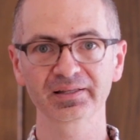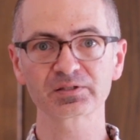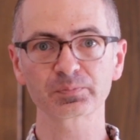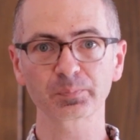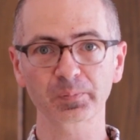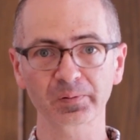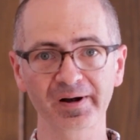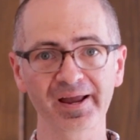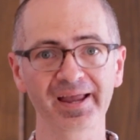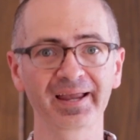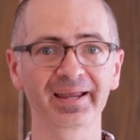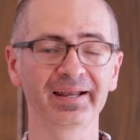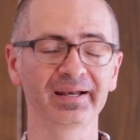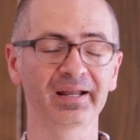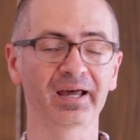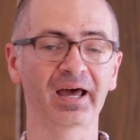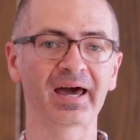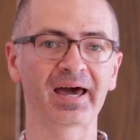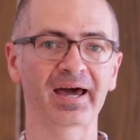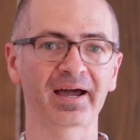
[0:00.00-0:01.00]
Let's pray
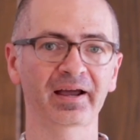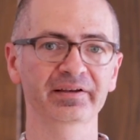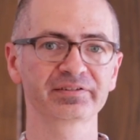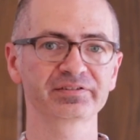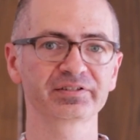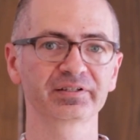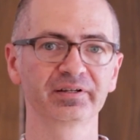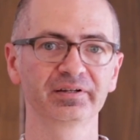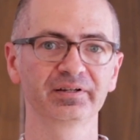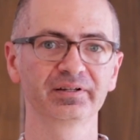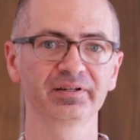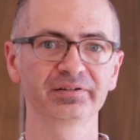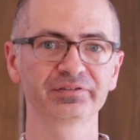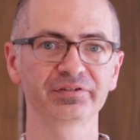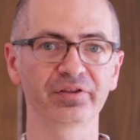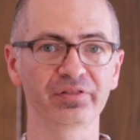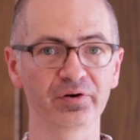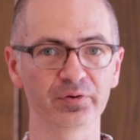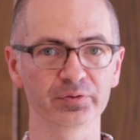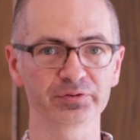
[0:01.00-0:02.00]
and act
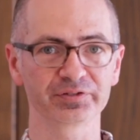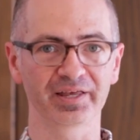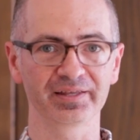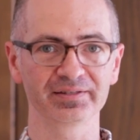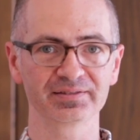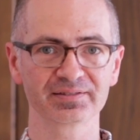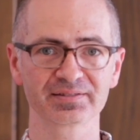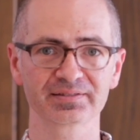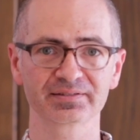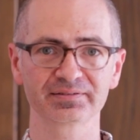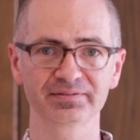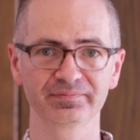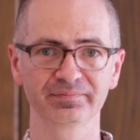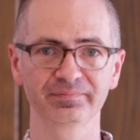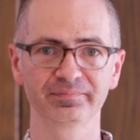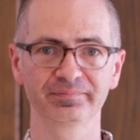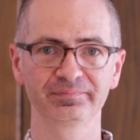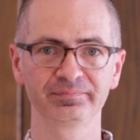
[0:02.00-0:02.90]
to those ends.